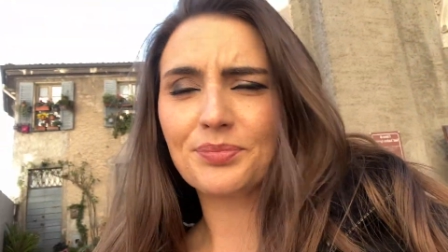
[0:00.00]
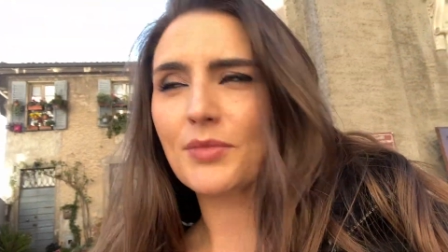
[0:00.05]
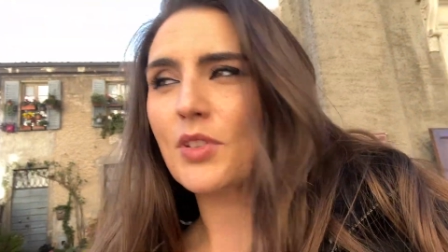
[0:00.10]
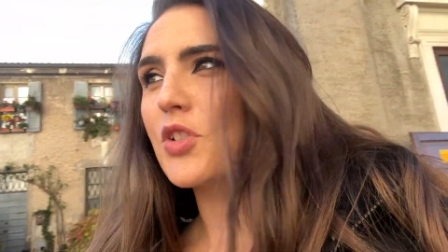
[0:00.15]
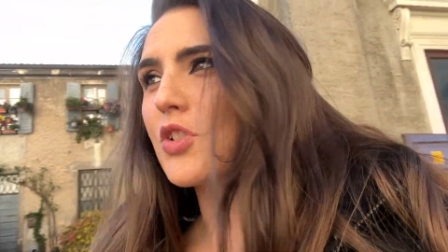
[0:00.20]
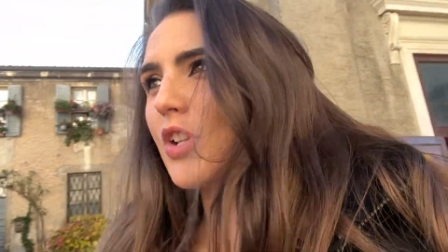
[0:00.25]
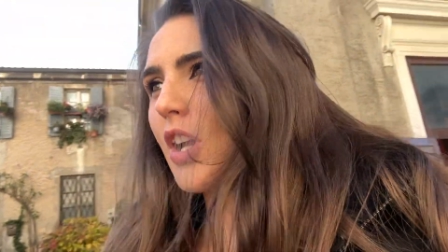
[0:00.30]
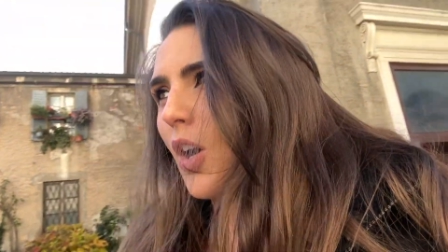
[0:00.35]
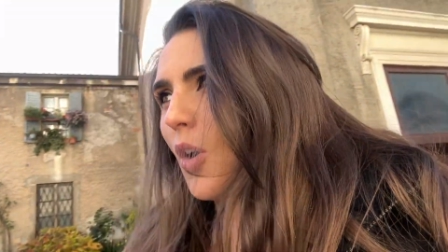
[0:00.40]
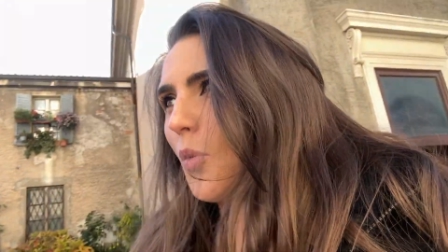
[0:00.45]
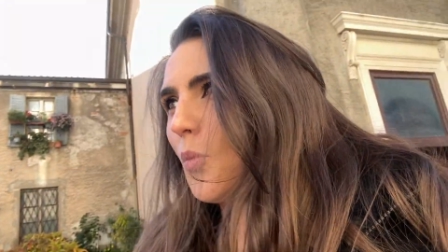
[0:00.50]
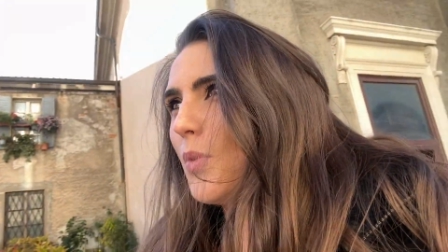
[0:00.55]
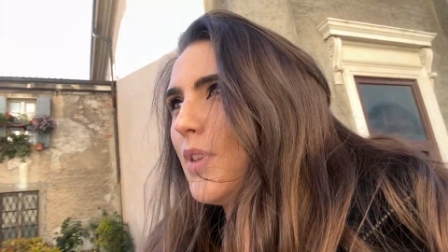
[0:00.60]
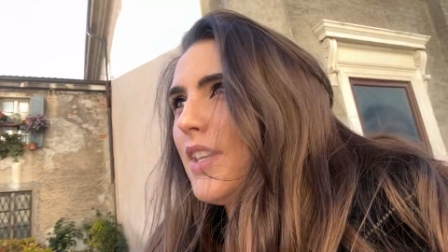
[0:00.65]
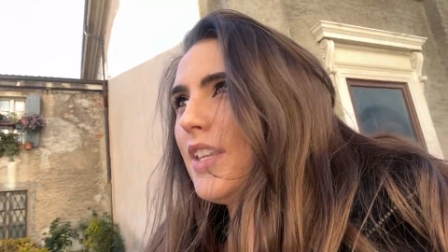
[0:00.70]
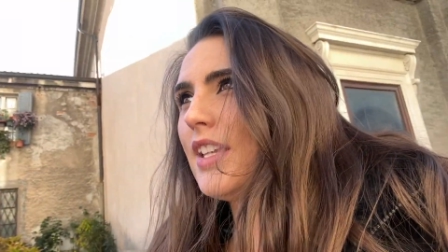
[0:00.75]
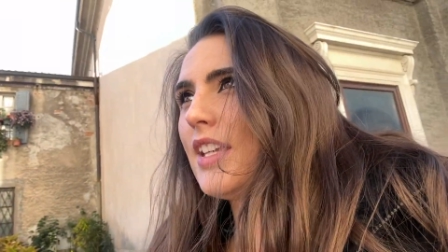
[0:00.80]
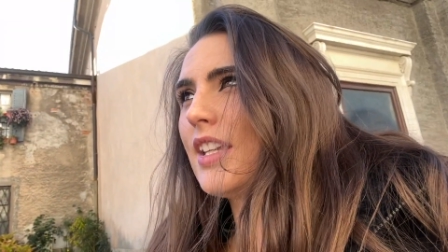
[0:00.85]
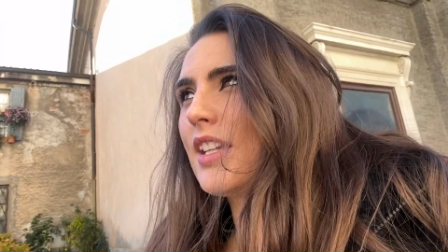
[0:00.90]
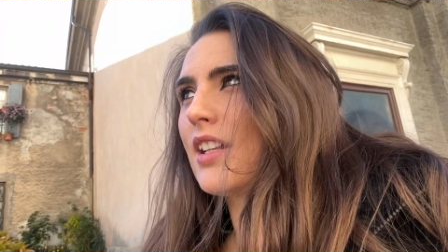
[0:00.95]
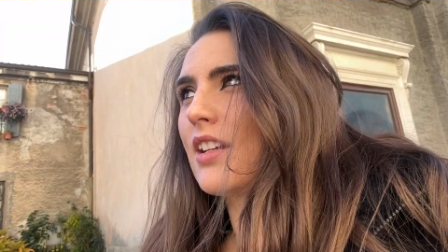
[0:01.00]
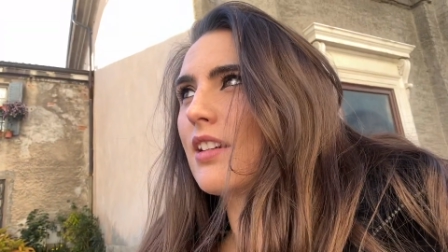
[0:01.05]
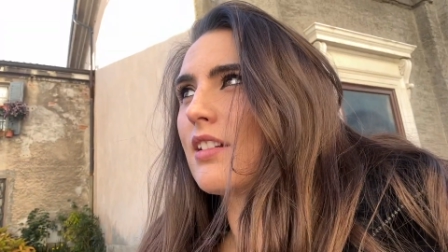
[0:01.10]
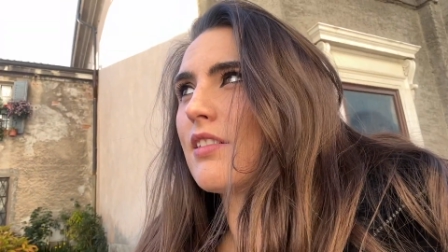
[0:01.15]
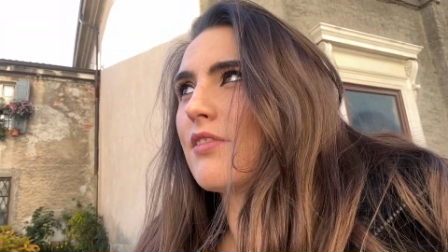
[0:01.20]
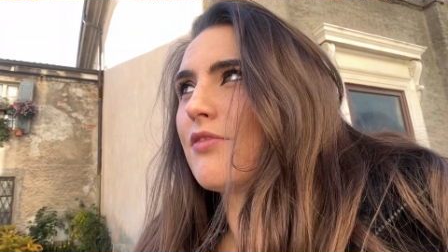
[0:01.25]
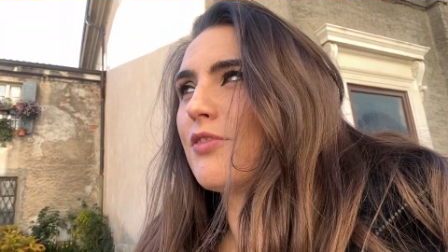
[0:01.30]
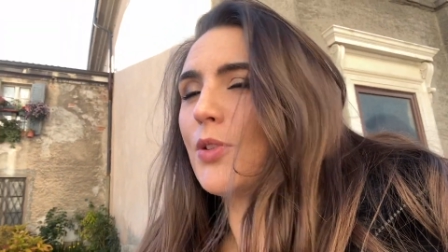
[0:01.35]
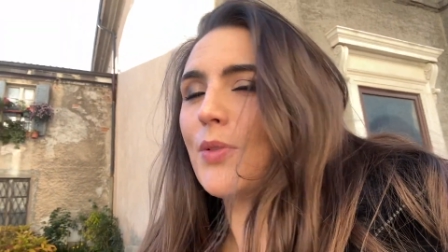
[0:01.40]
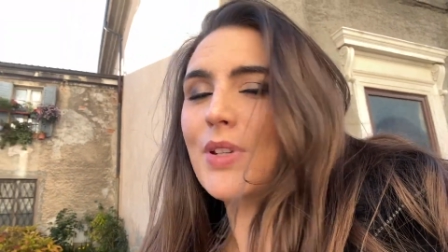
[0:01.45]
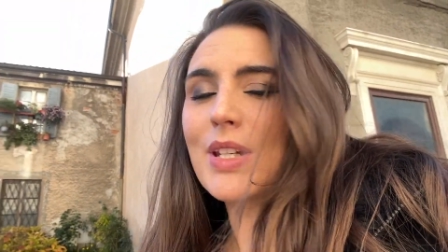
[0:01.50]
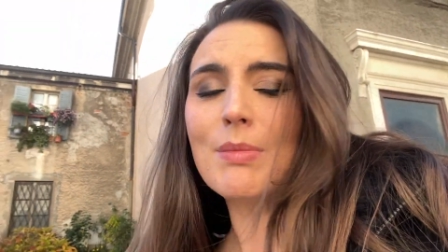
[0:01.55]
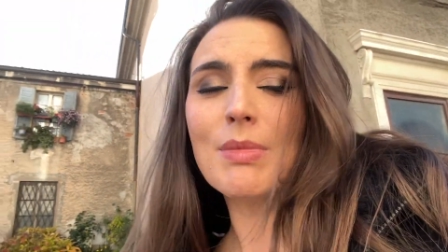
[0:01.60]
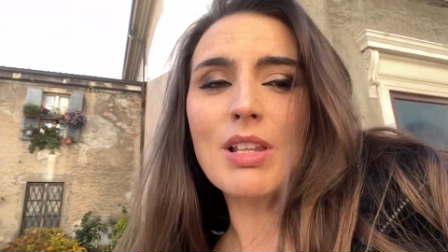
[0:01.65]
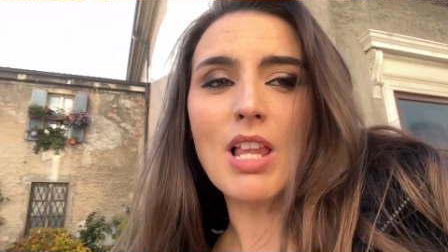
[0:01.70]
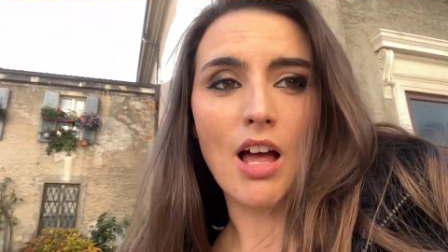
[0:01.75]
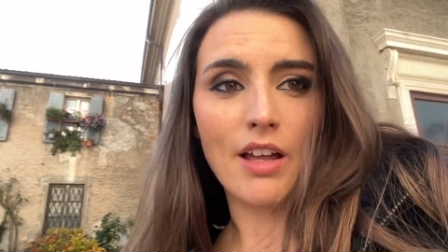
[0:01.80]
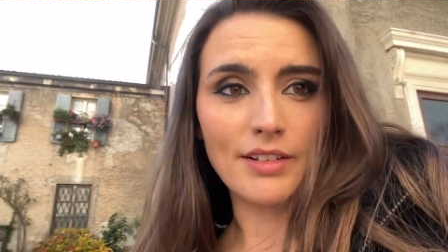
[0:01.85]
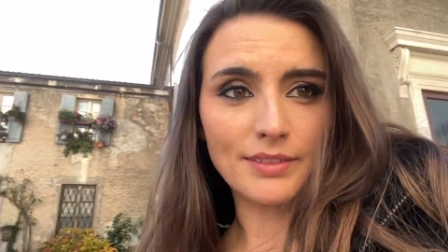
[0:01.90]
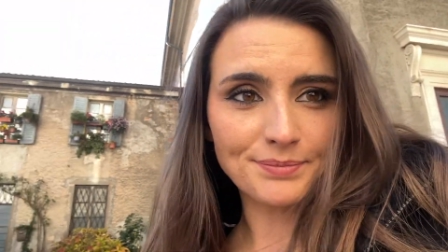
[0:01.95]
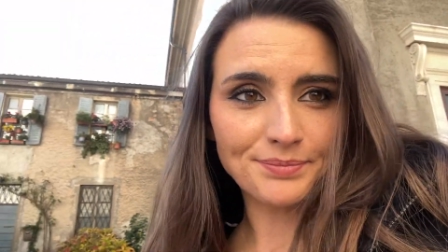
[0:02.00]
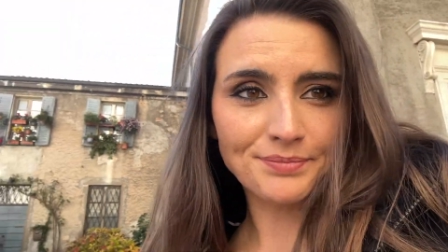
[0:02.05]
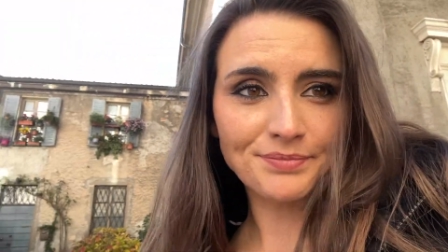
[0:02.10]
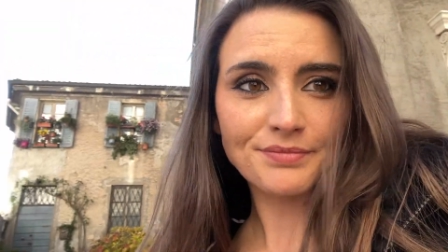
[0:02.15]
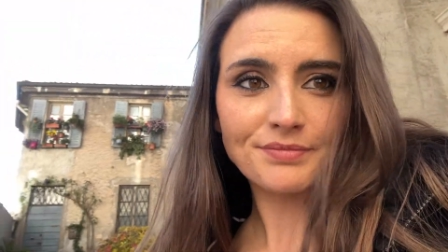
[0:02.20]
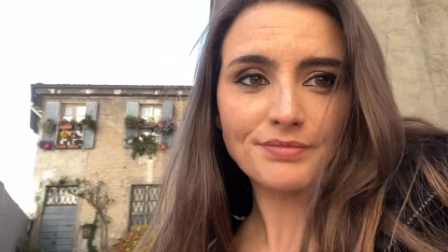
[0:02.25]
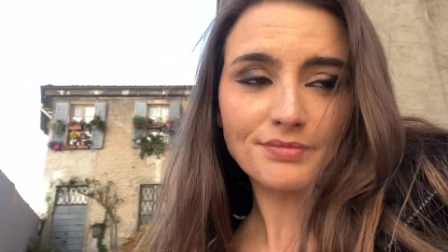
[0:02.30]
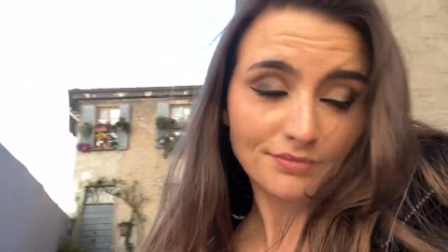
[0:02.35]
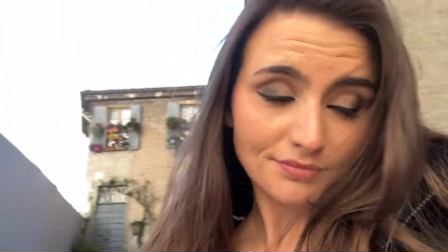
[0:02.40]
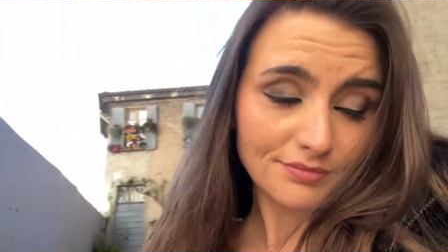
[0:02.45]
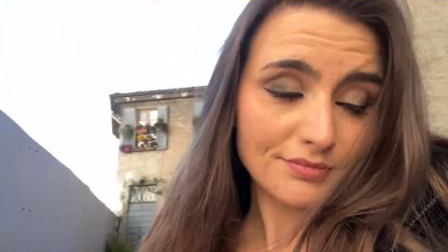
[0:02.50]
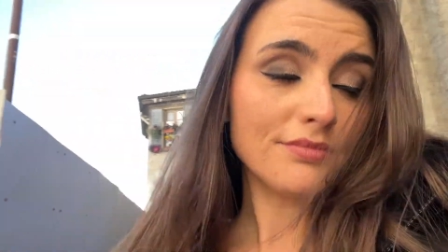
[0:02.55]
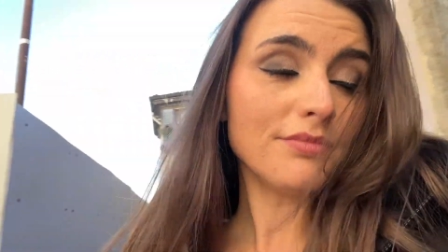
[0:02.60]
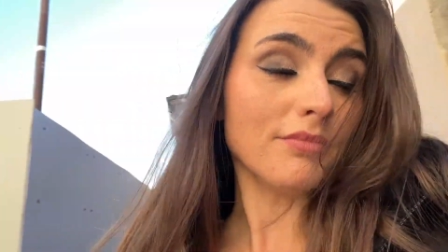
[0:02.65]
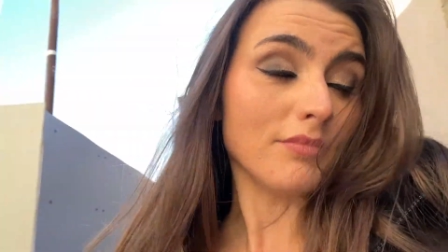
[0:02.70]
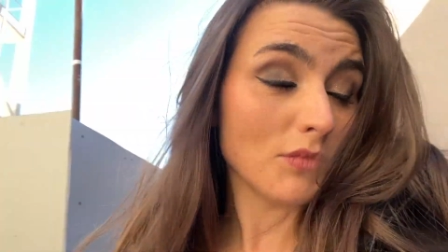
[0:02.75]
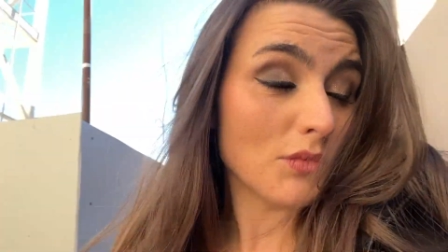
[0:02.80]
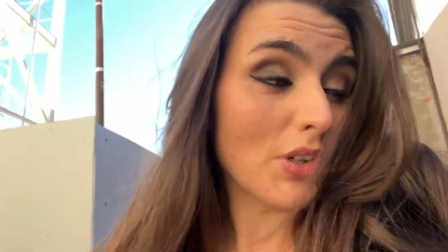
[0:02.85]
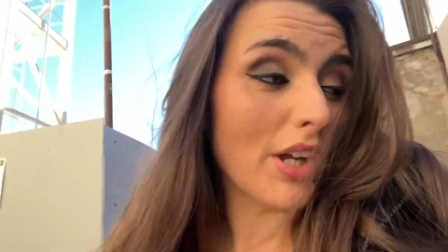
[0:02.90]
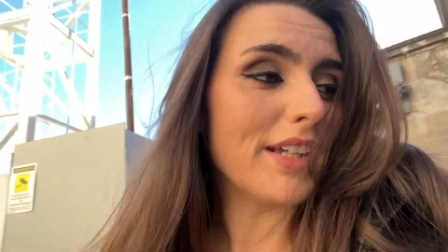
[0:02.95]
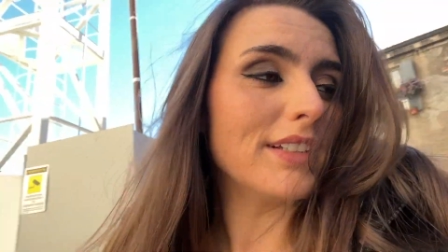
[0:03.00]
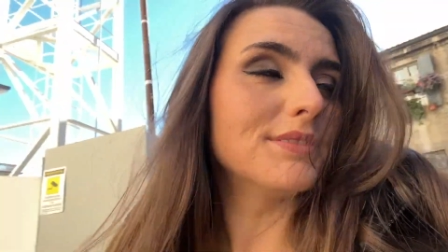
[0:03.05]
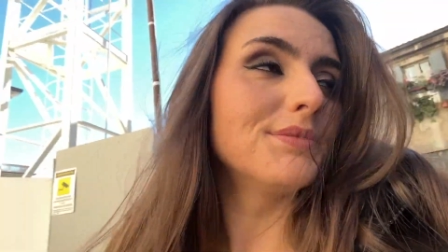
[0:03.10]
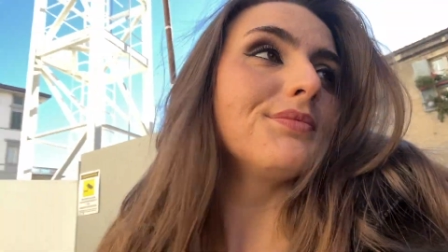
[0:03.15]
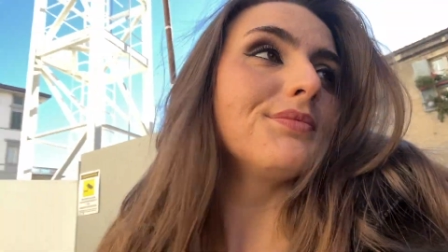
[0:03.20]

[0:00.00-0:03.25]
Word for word: So we flew into Milan, right?